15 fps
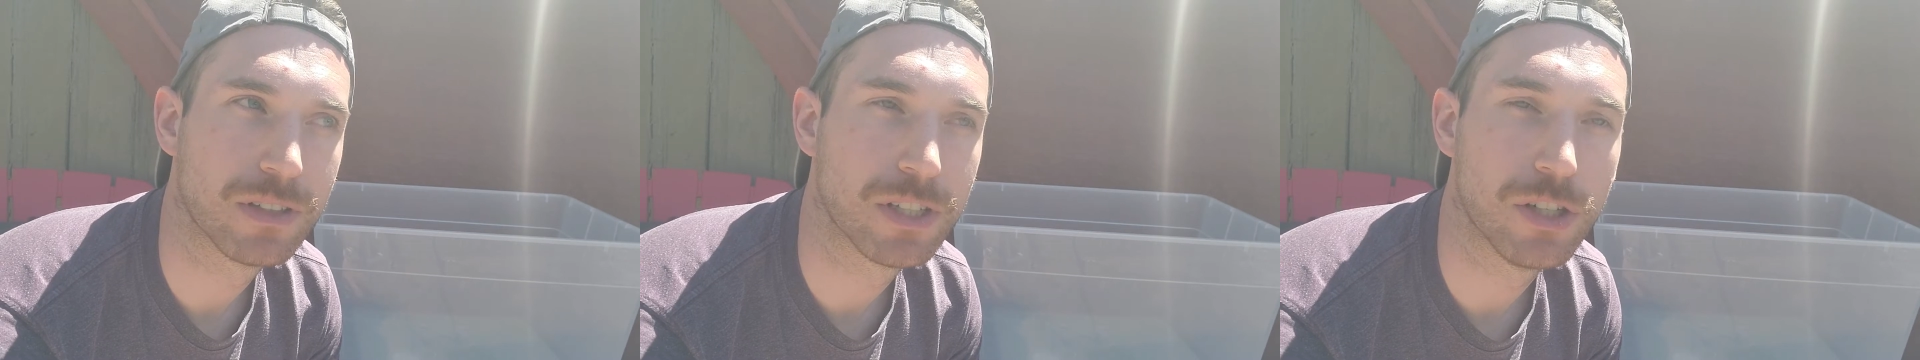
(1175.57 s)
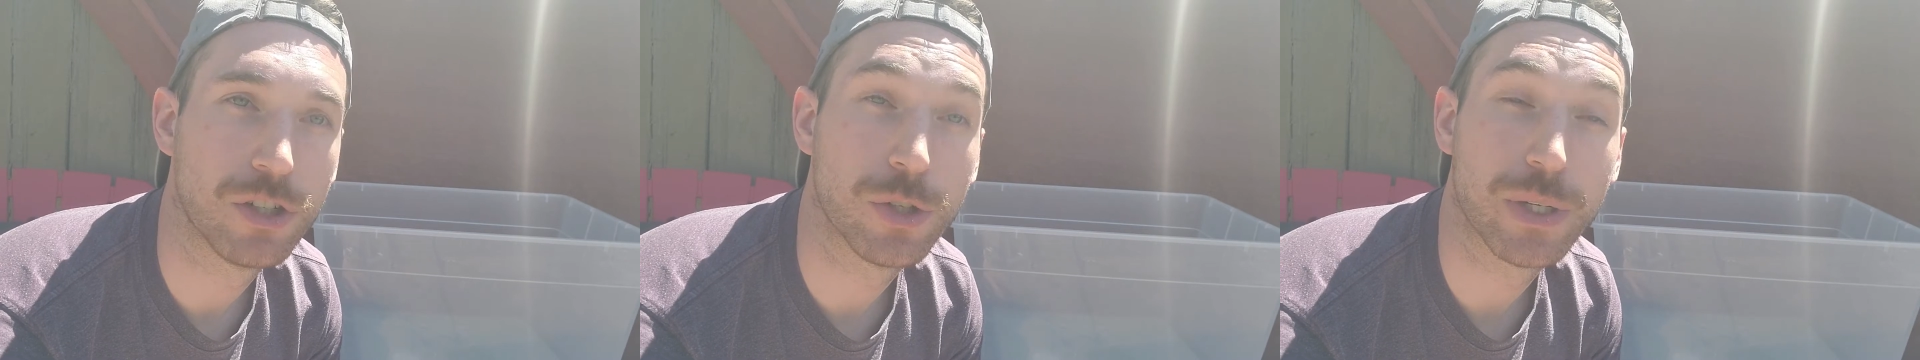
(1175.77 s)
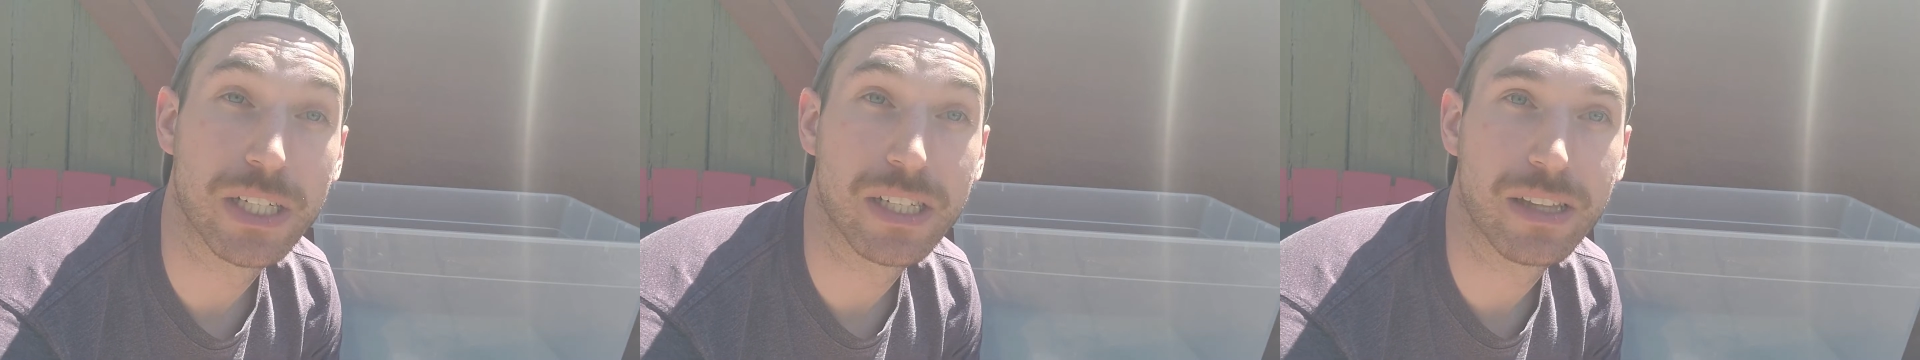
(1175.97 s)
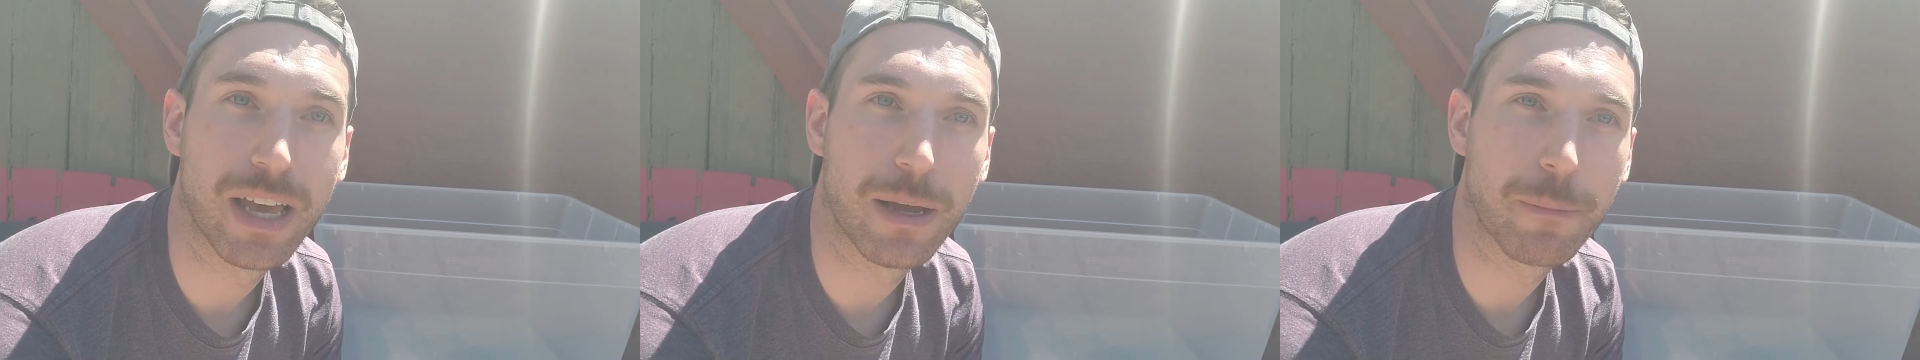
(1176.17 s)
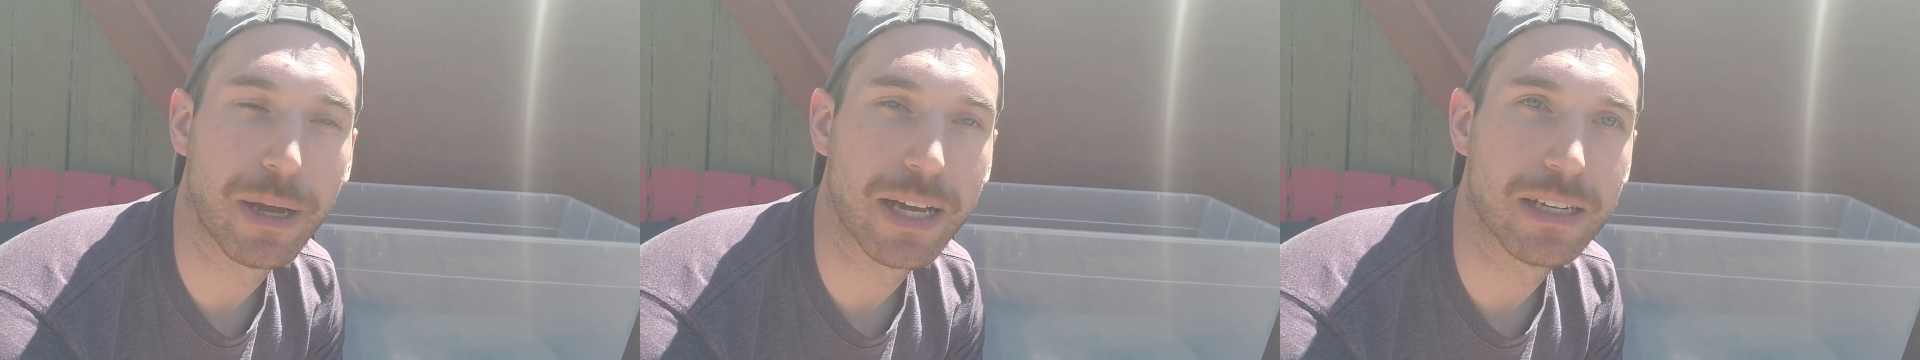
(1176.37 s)
do its
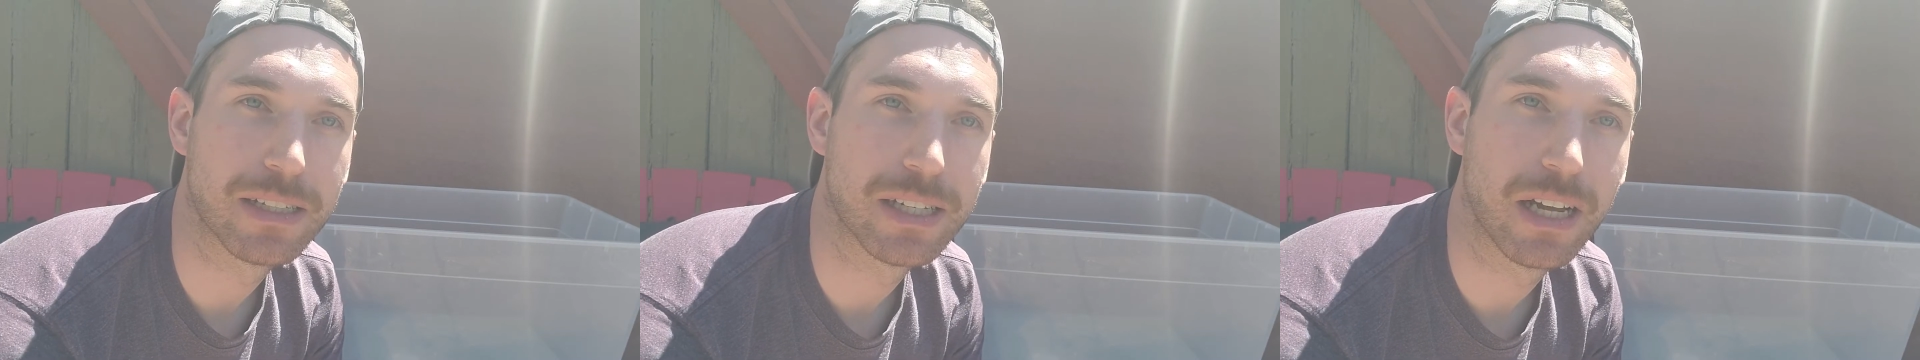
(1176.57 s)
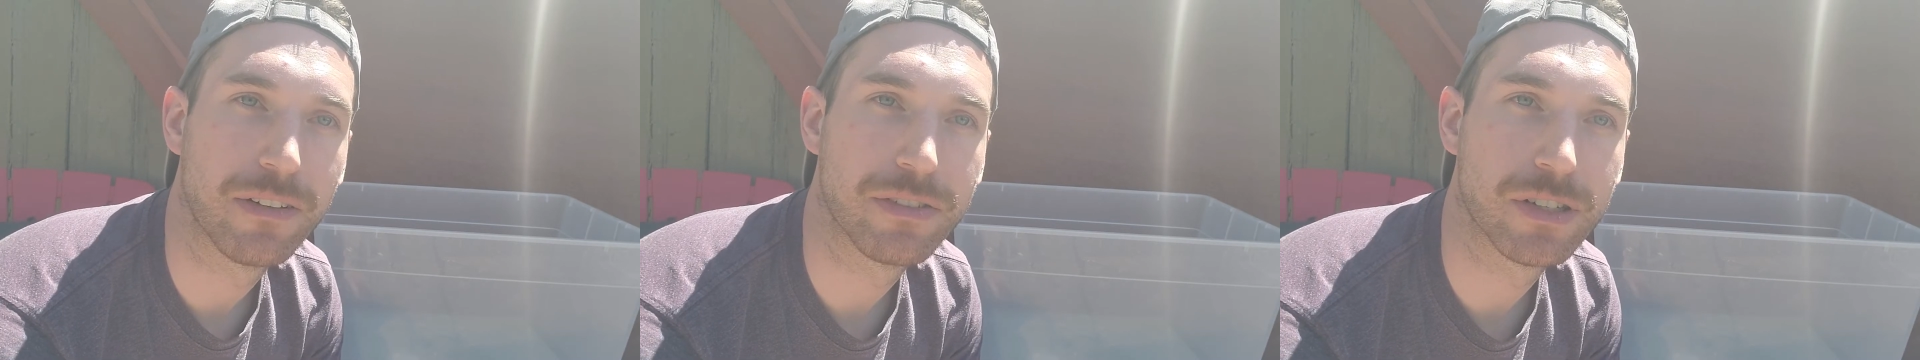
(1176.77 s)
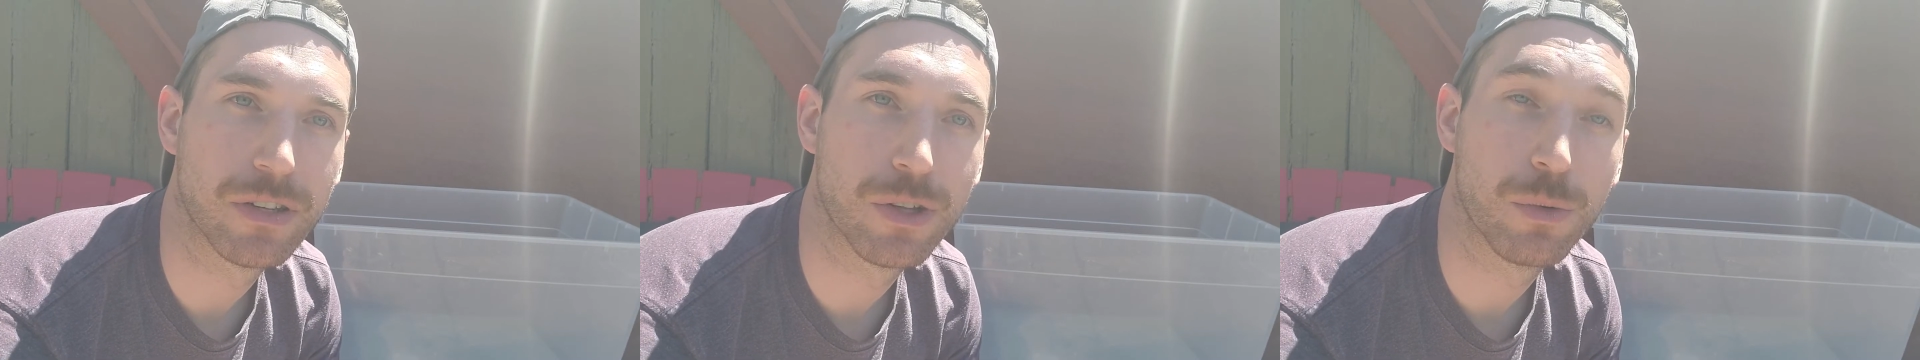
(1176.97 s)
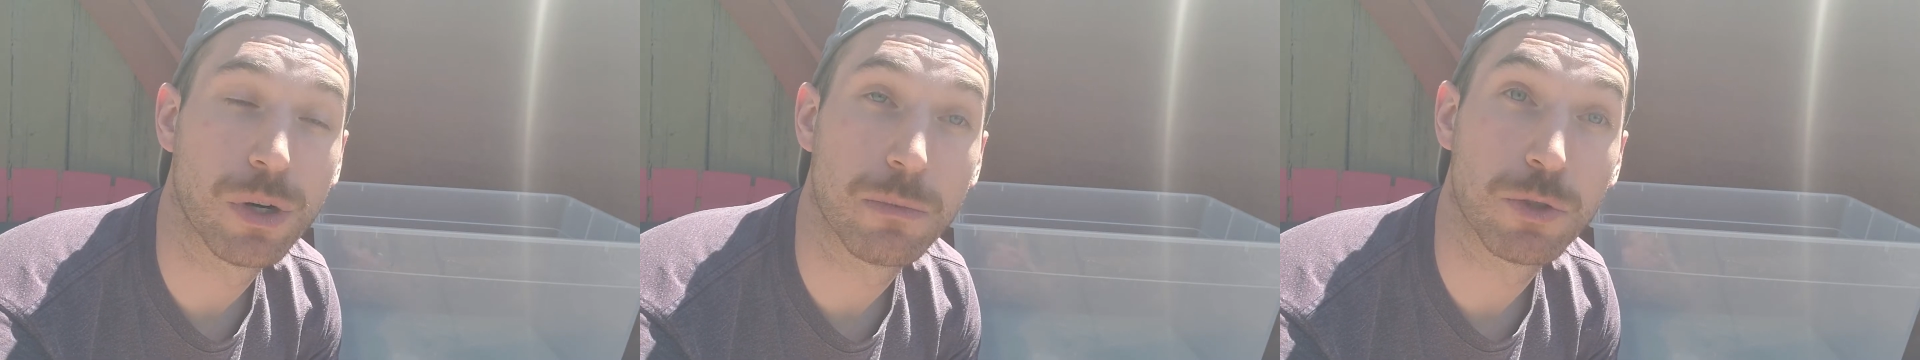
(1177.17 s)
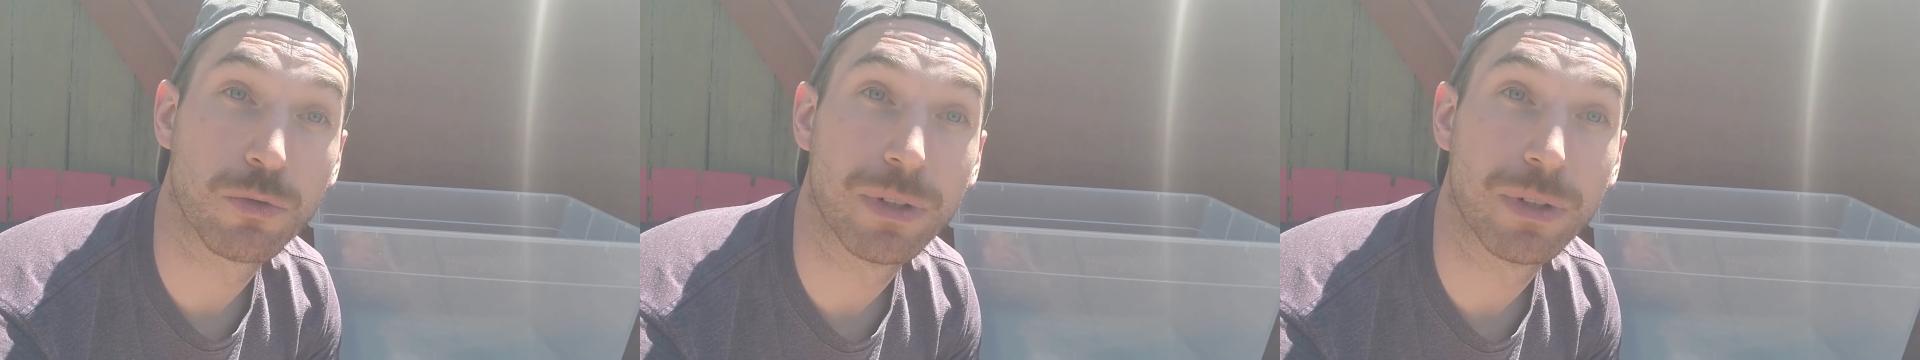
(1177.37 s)
thing by itself. So the worms